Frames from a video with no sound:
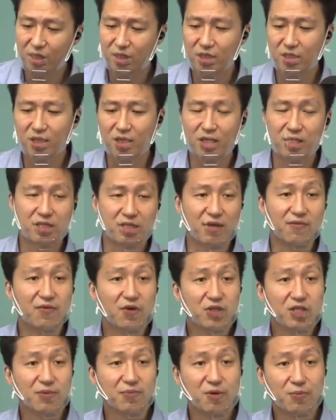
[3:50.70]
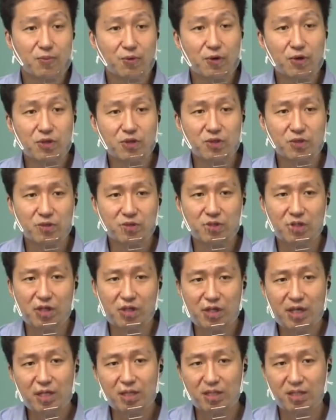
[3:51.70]
It's inversely proportional to the
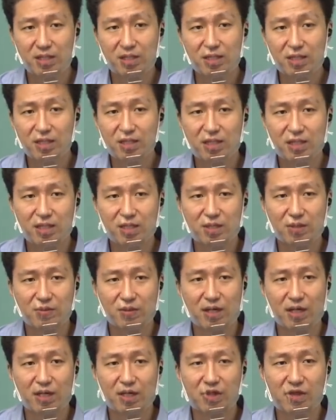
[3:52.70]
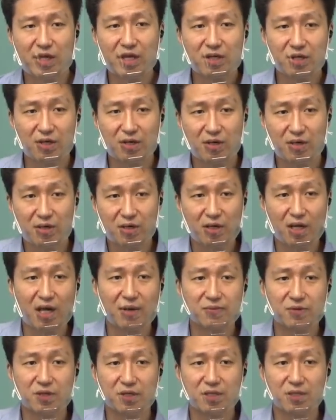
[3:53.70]
thickness, right? Thicker
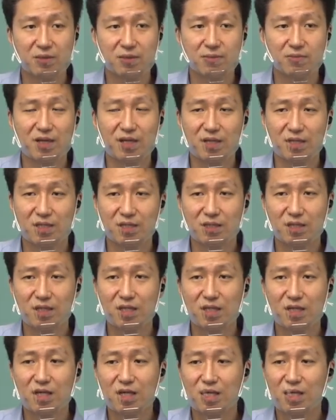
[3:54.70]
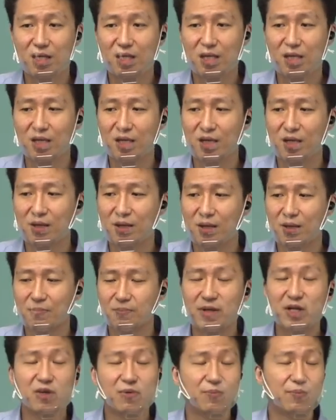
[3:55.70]
objects make it a
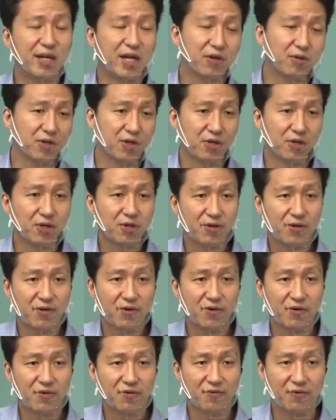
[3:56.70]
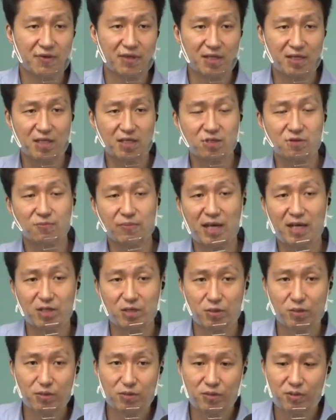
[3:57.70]
bigger barrier for the heat to pass
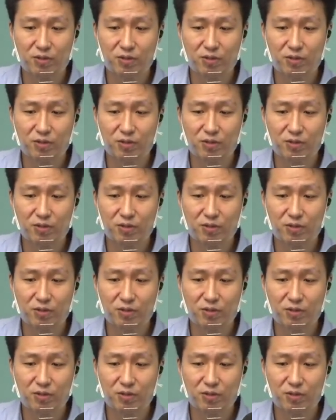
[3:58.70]
through.